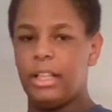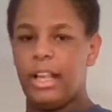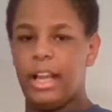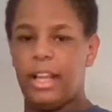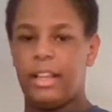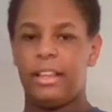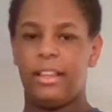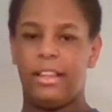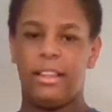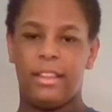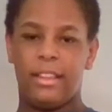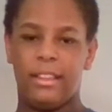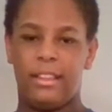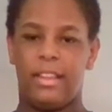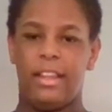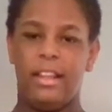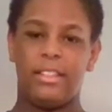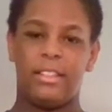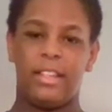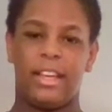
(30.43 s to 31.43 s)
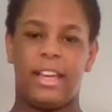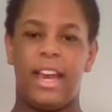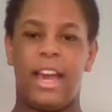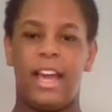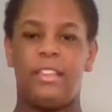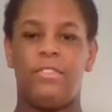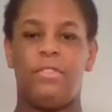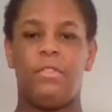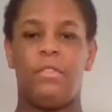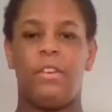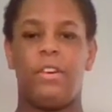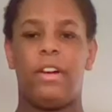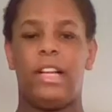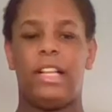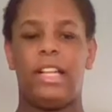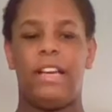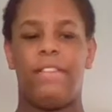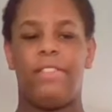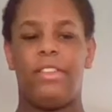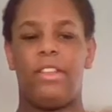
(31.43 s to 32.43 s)
And here's the case for it,
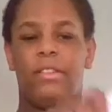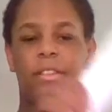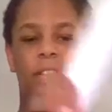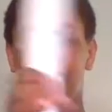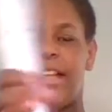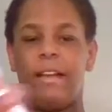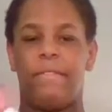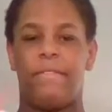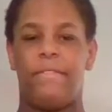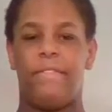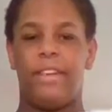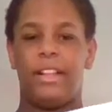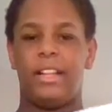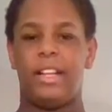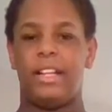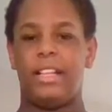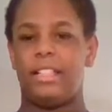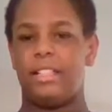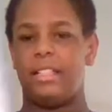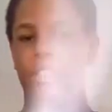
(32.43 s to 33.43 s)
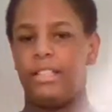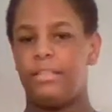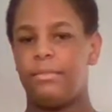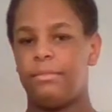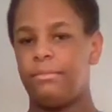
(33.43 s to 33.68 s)
even though it's not finished.